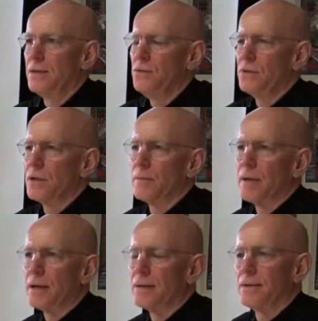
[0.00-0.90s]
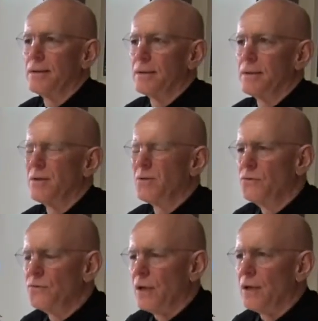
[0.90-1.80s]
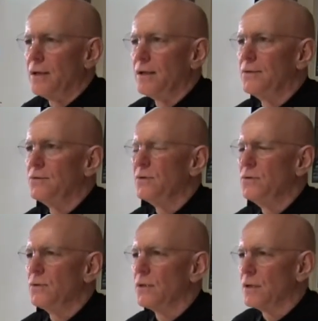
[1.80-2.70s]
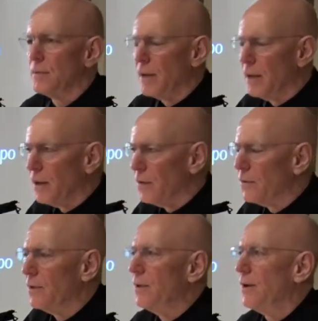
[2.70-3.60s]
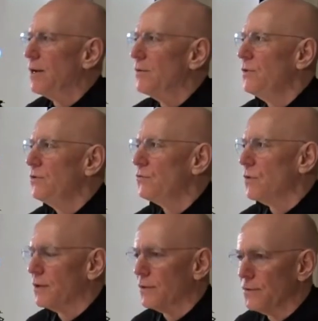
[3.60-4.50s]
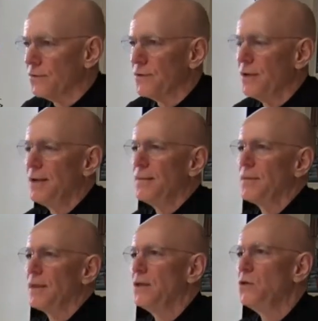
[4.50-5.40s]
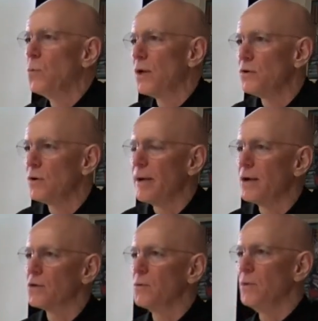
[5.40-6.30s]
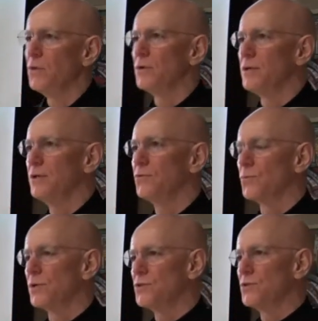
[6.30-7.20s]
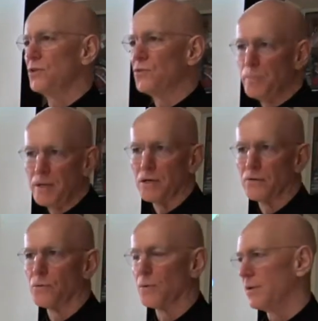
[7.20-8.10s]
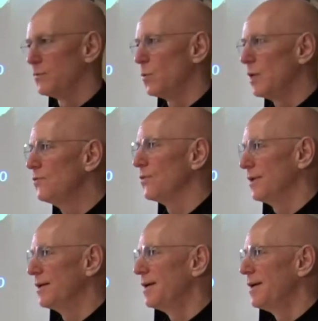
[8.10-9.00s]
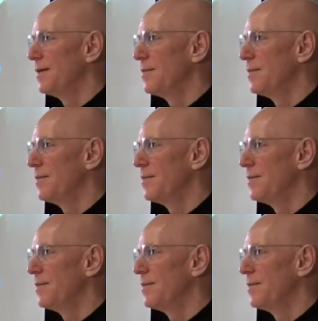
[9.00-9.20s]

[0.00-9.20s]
Then you think about the Crusades and you think about all of these struggles, and you wonder about communities which disappear for whatever reason,